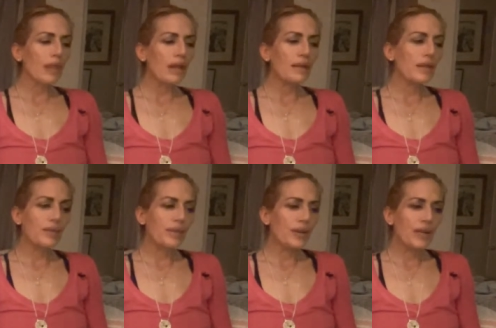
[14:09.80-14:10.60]
I had like
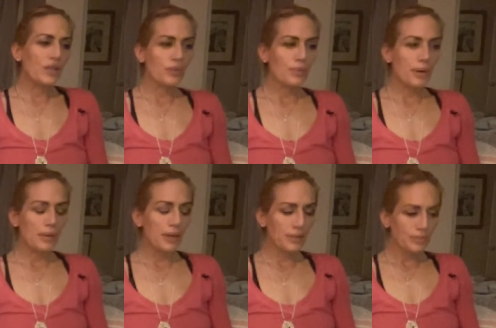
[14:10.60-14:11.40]
foundation
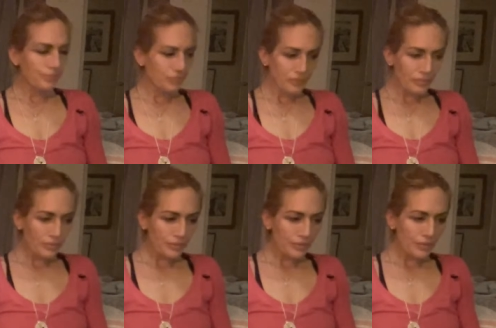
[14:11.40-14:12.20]
maybe.
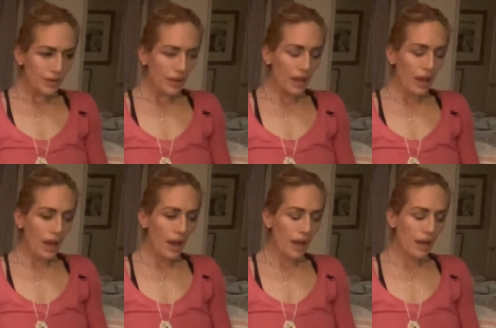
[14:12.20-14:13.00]

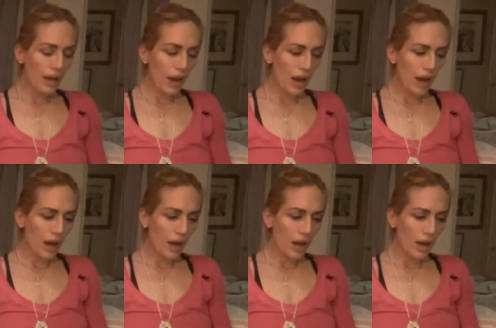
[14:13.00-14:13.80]
And
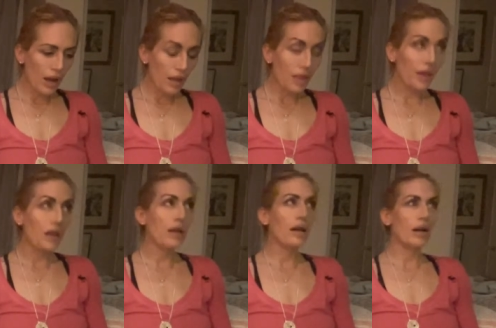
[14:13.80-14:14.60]

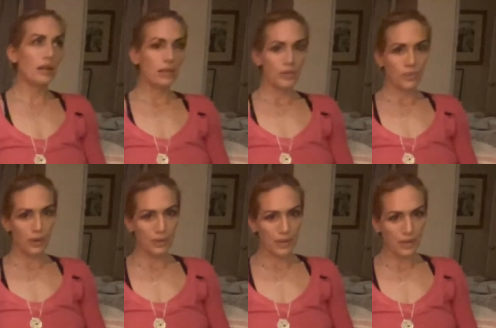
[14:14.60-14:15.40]
thank God I didn't
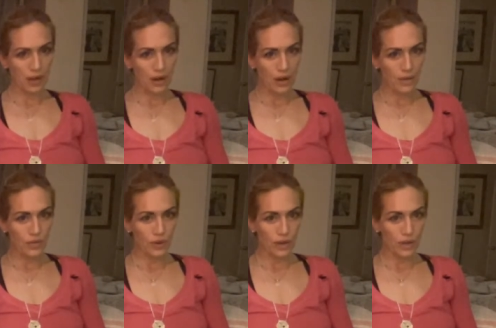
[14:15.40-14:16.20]
wear mascara. I was
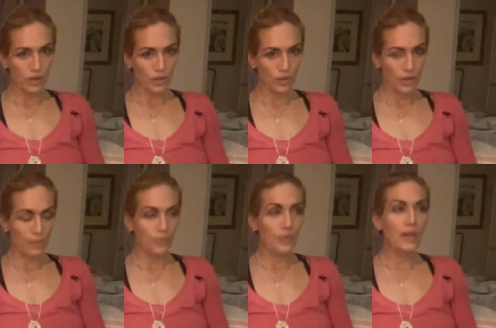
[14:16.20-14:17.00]
crying the whole
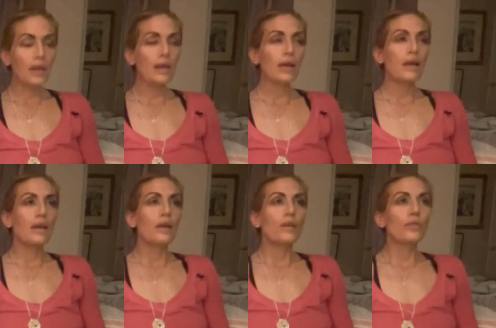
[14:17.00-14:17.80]
time.
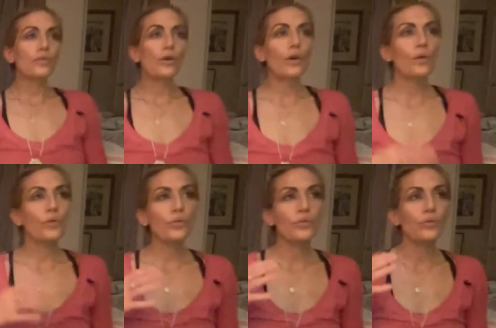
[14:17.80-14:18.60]
So
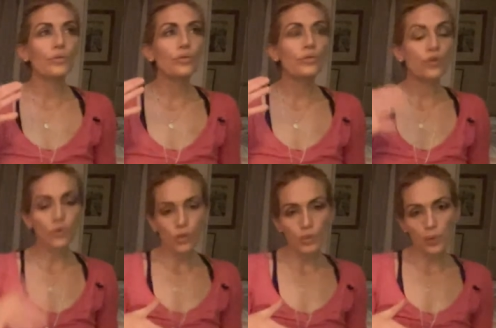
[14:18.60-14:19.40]
two
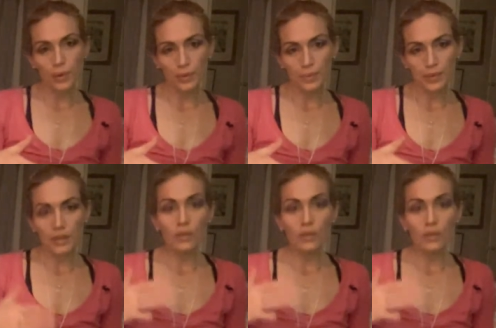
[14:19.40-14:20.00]
Suburbans